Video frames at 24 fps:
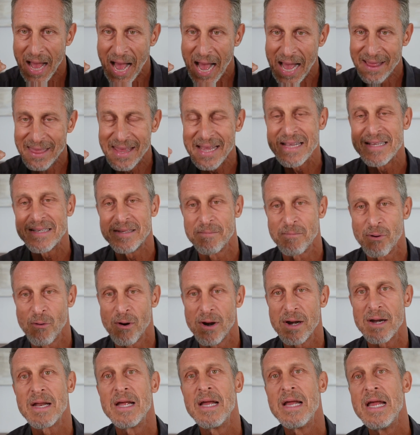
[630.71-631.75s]
I think it's
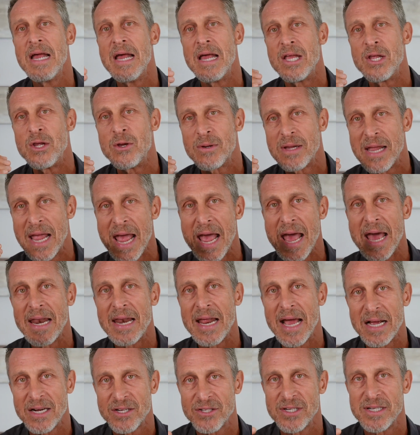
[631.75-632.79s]
important. You
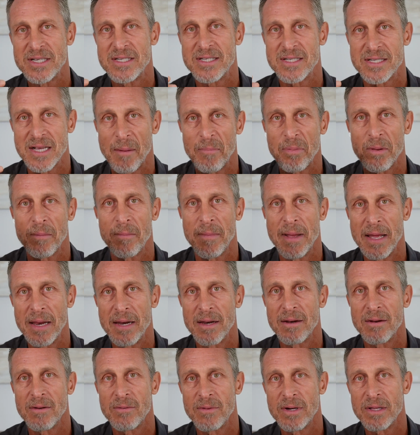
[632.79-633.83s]
can actually
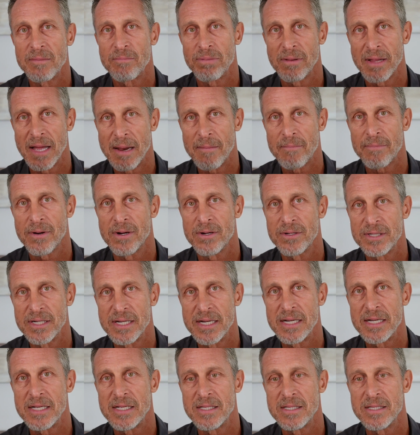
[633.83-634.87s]
supplement with plant
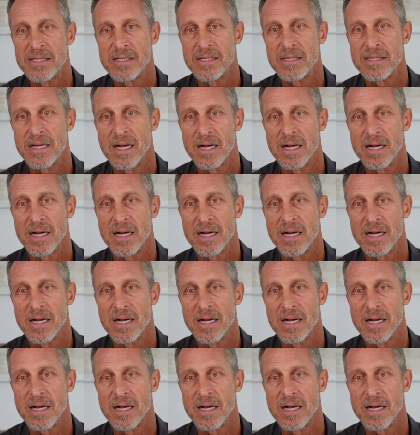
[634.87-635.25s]
protein.